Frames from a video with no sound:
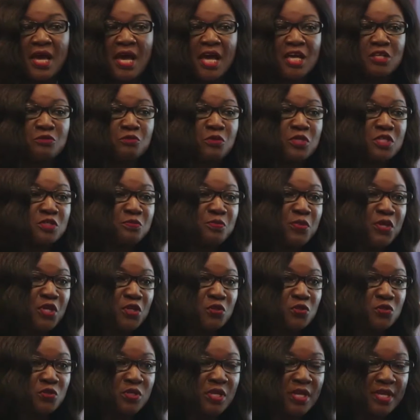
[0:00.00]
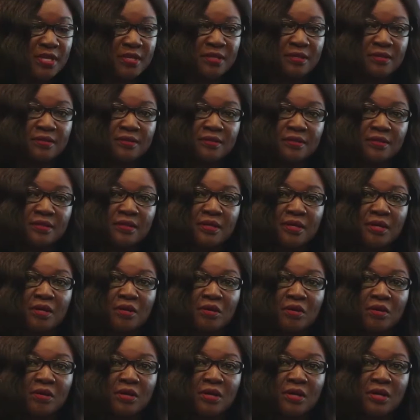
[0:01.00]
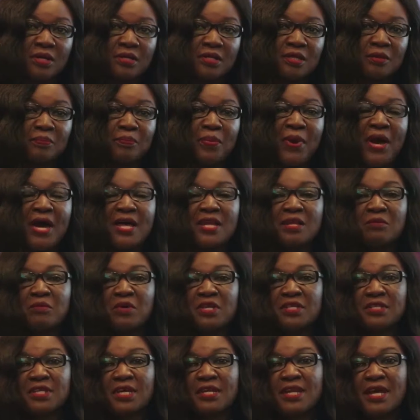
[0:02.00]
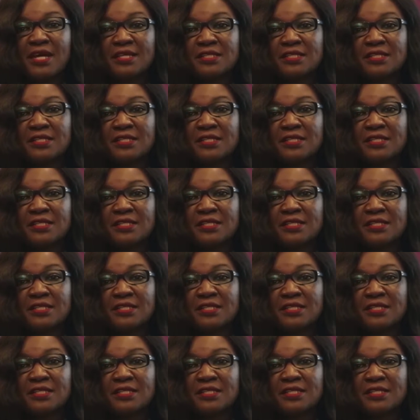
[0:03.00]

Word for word: As we speak today, the parliament that